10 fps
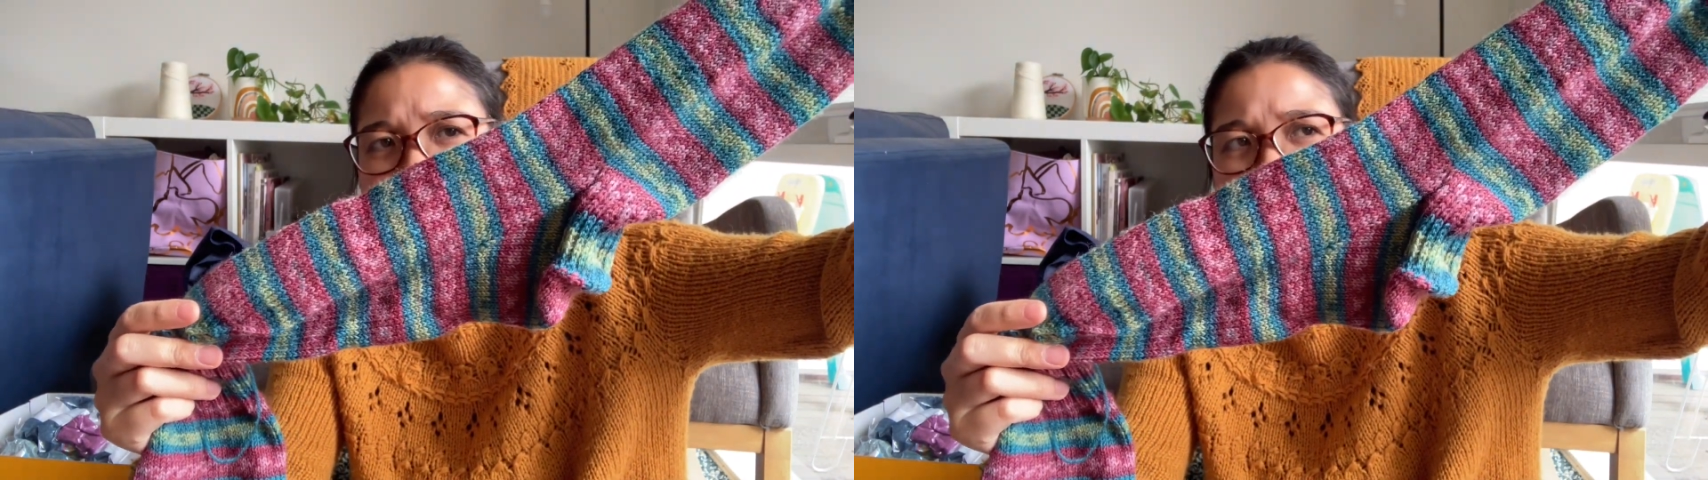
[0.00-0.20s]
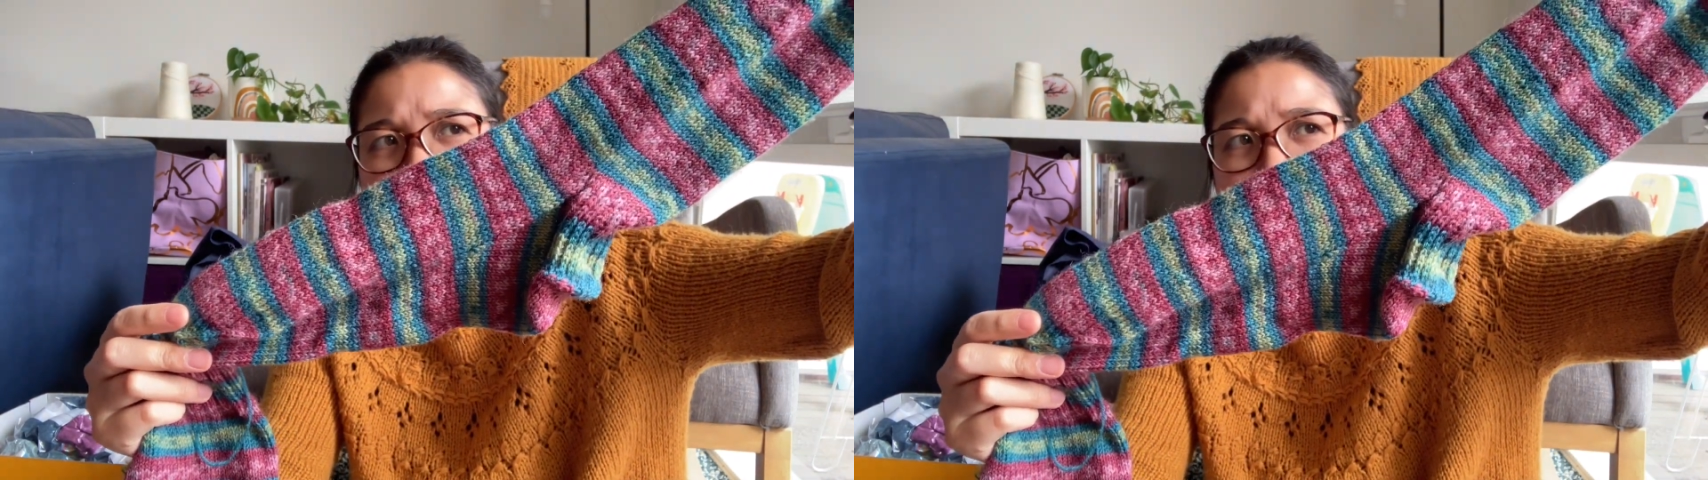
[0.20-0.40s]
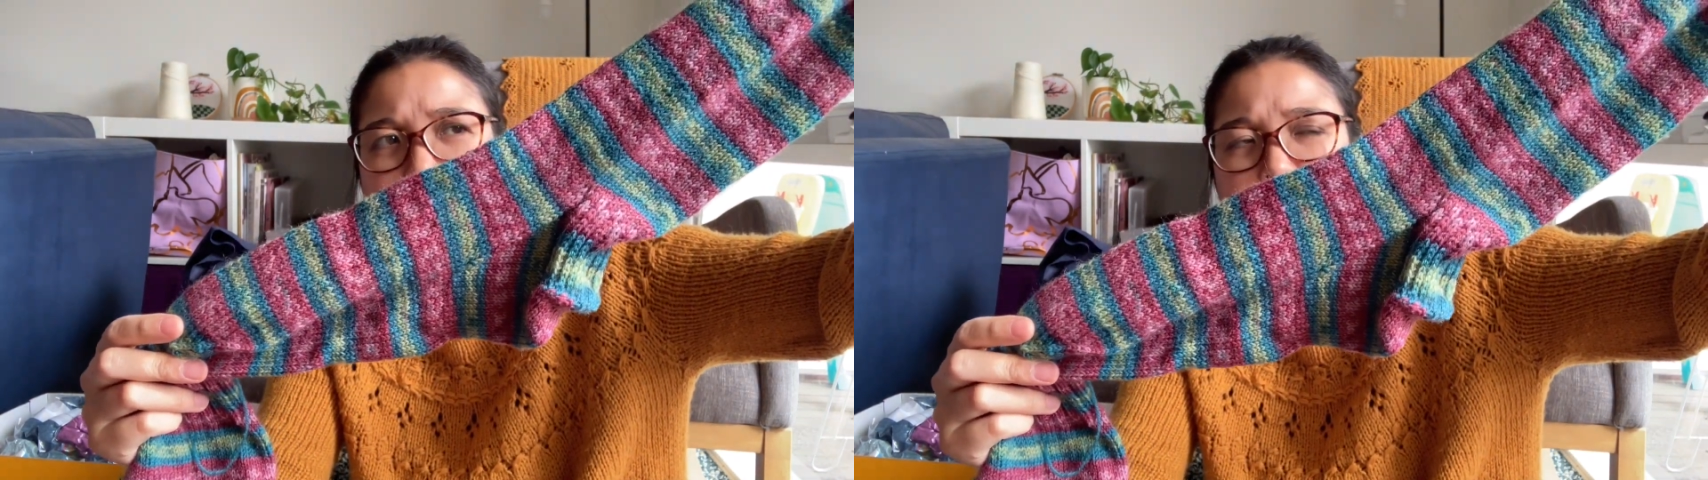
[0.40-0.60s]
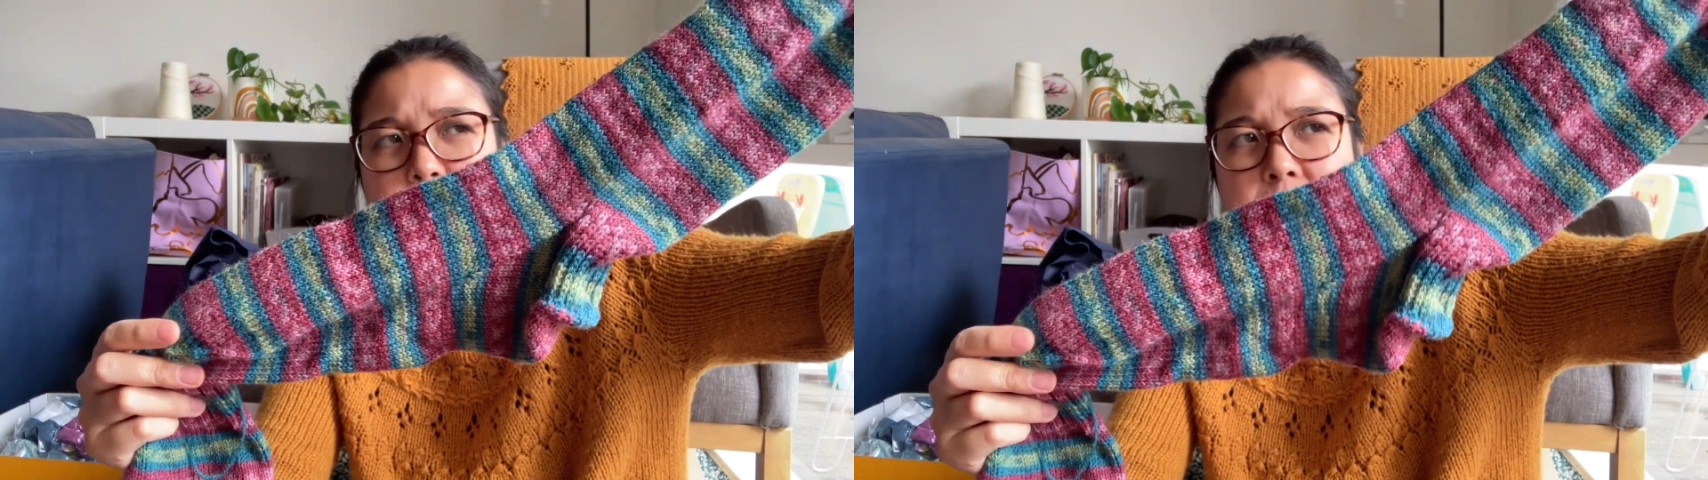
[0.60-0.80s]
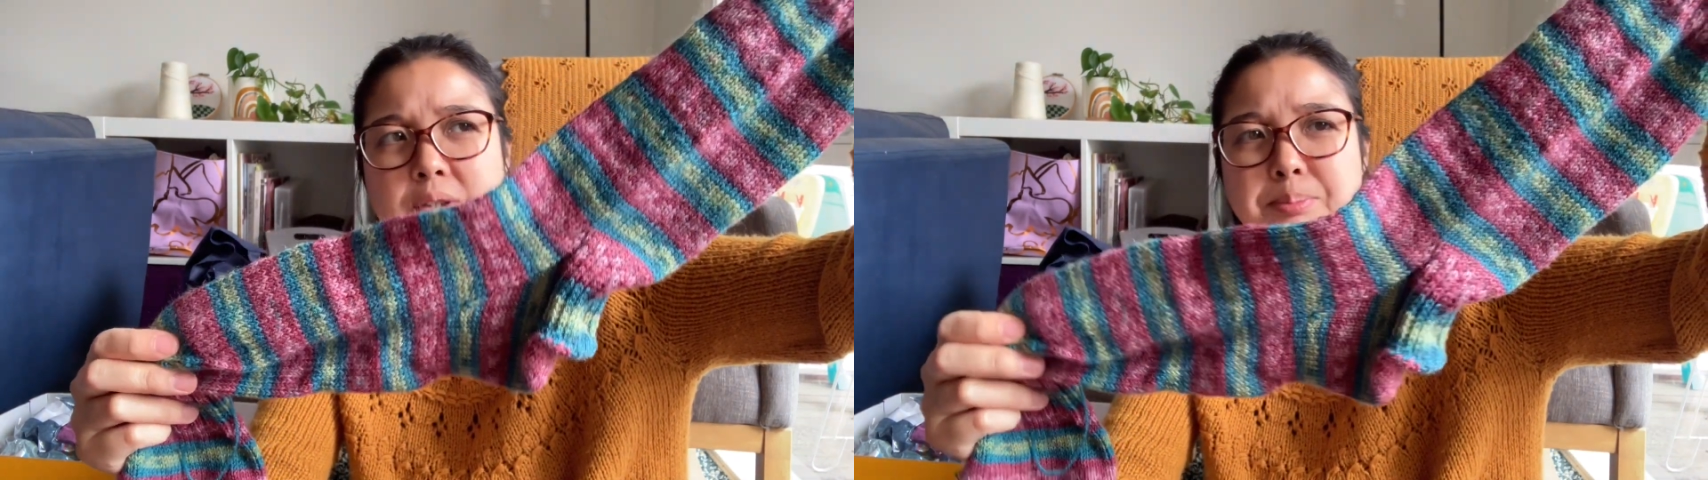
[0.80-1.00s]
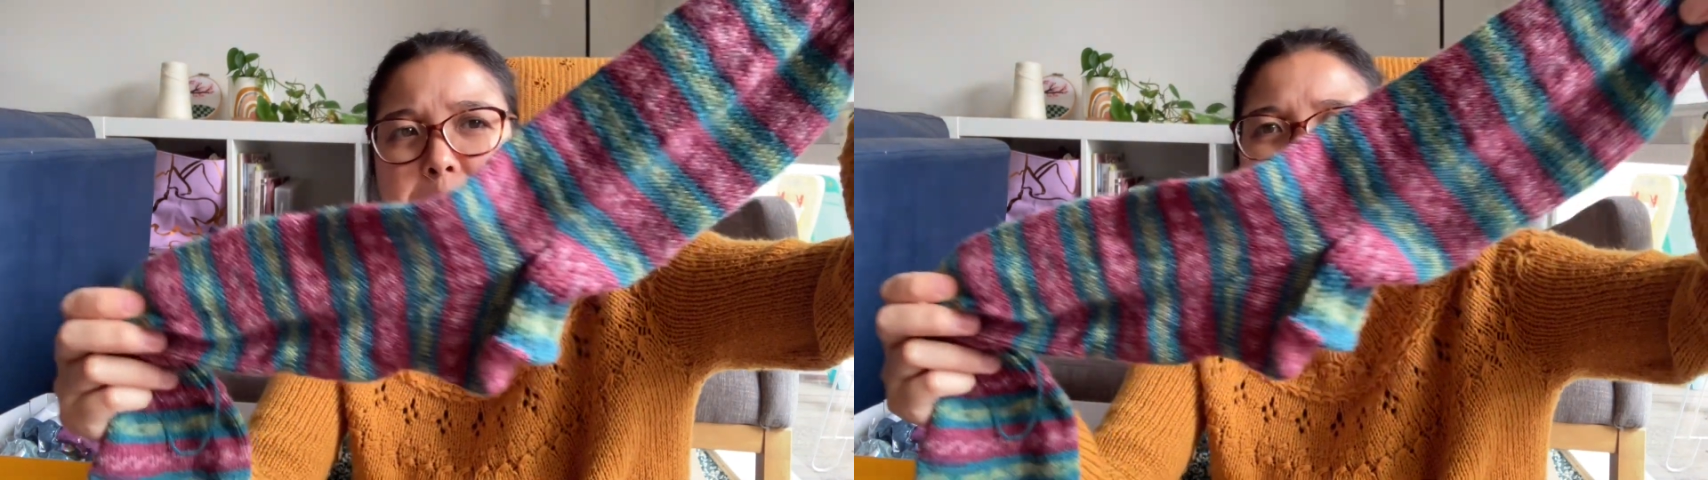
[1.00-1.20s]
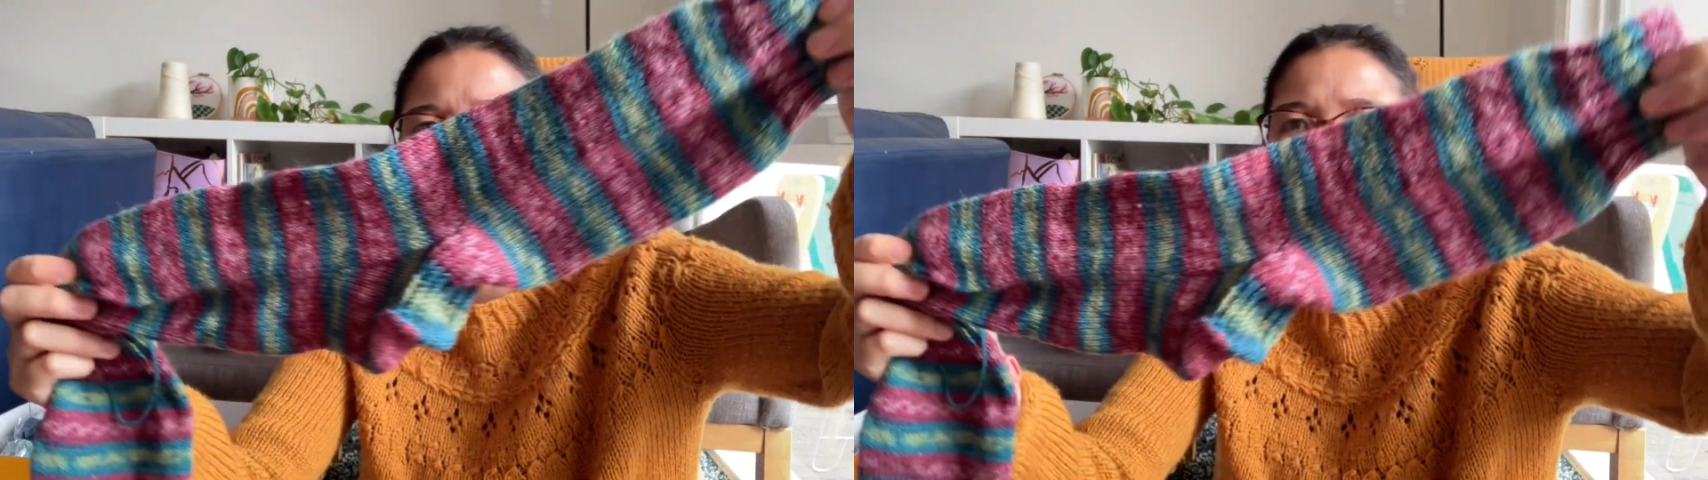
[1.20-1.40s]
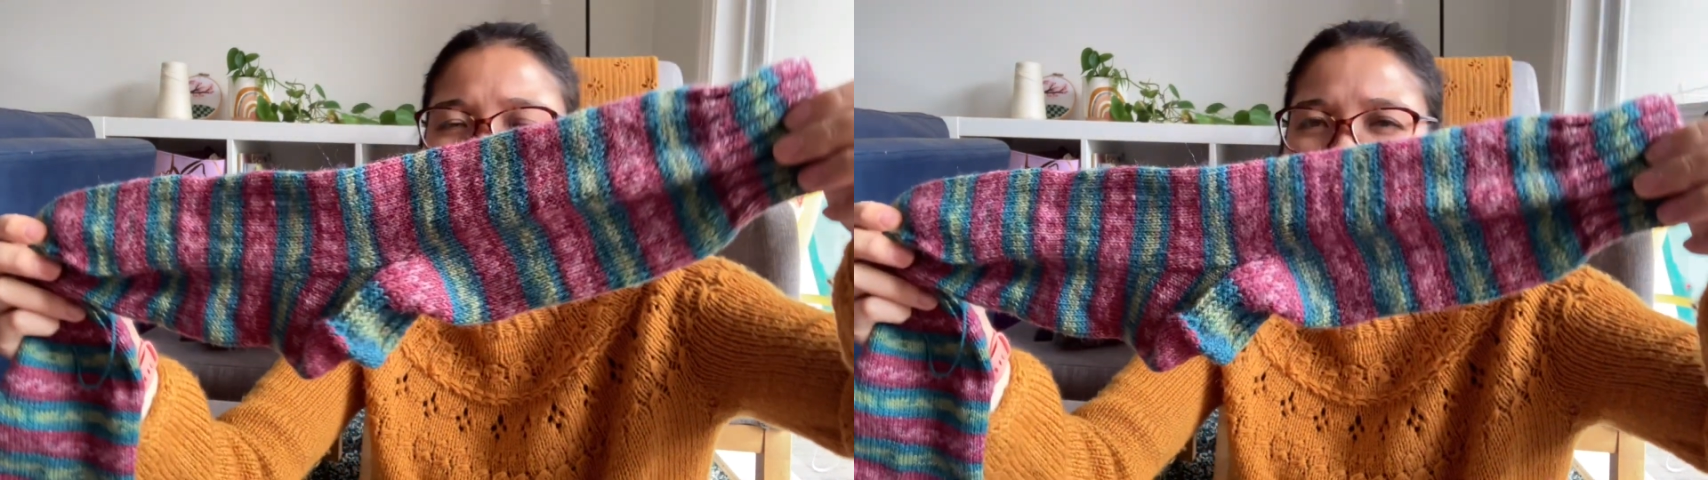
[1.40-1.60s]
shoes,
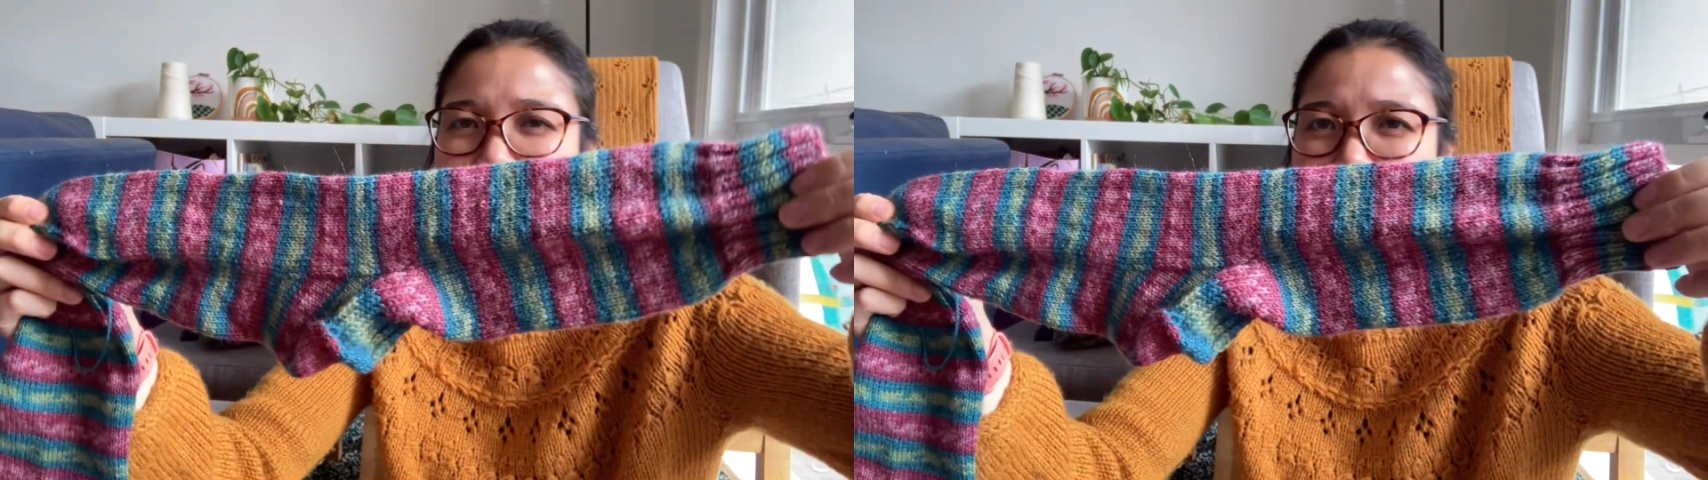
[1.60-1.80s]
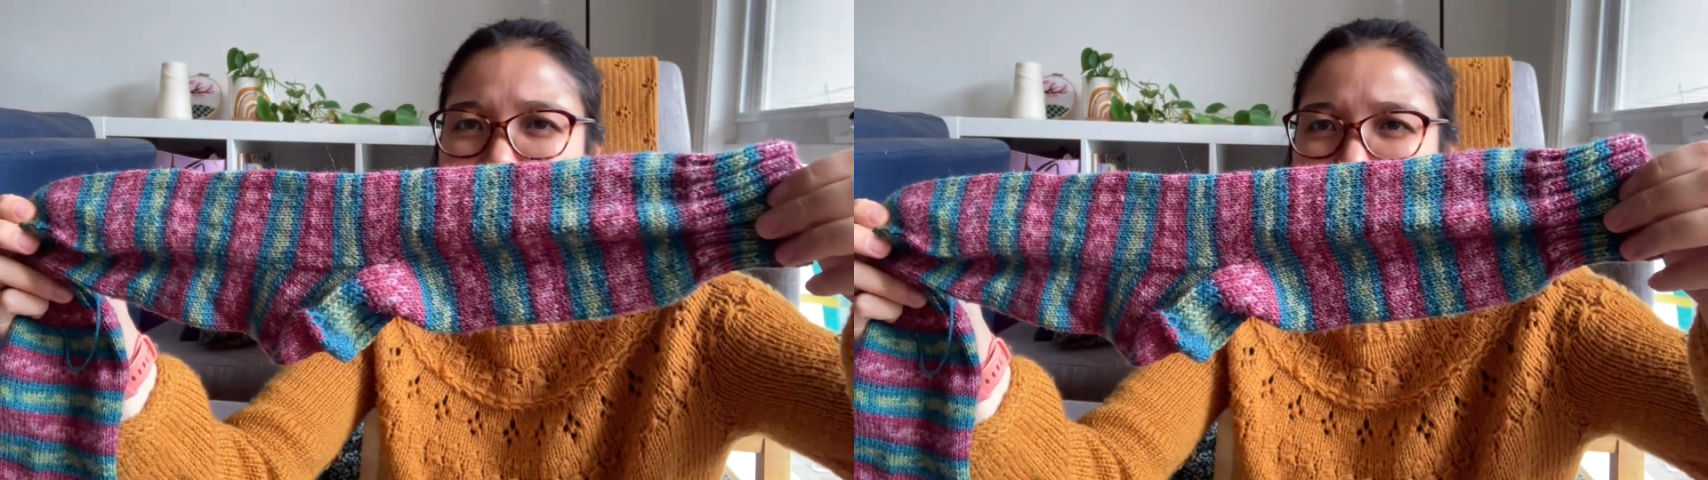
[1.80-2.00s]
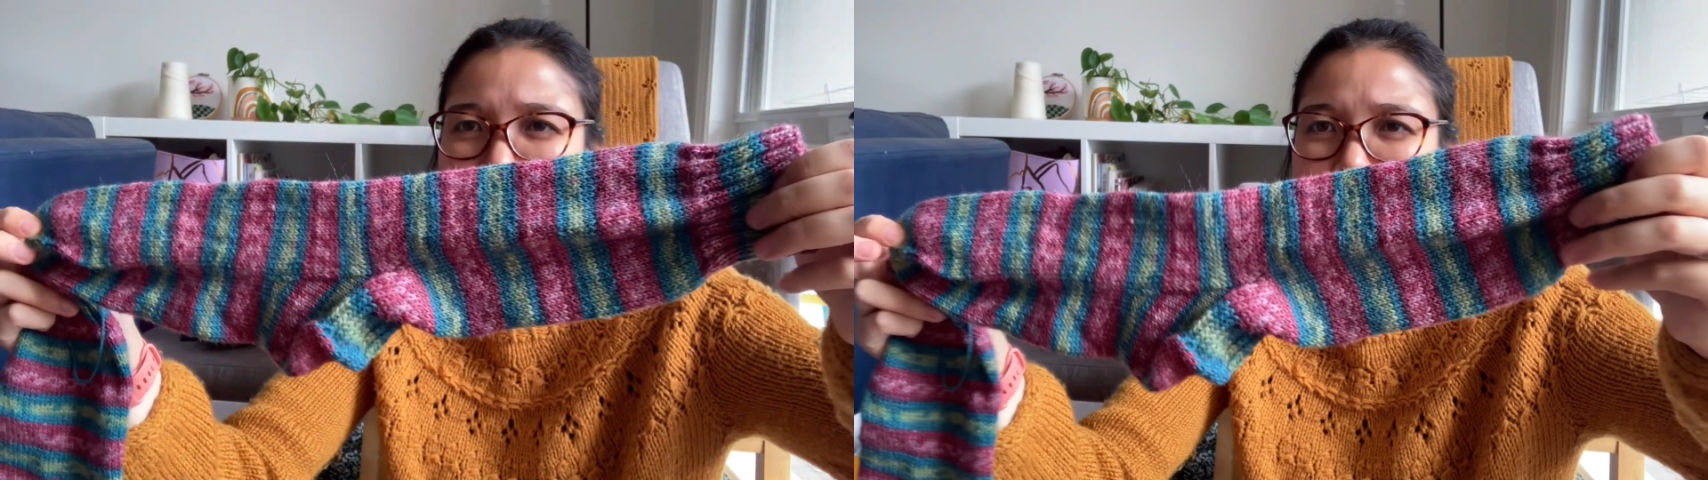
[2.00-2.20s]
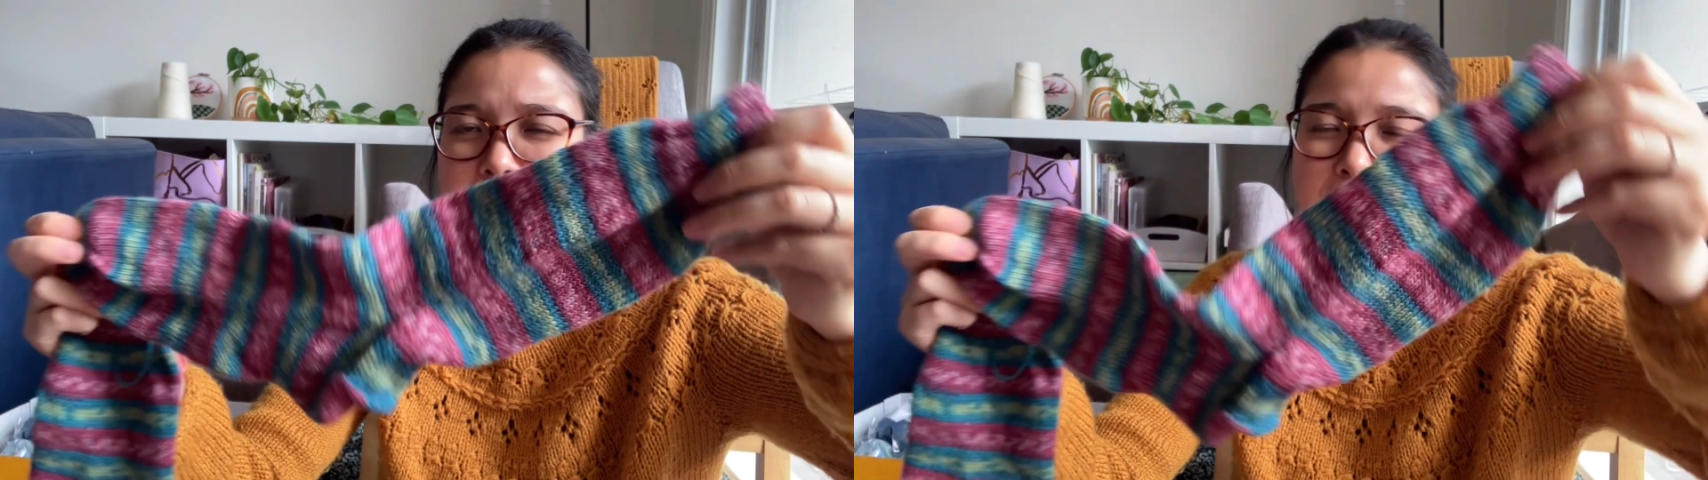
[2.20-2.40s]
but my mistake was I made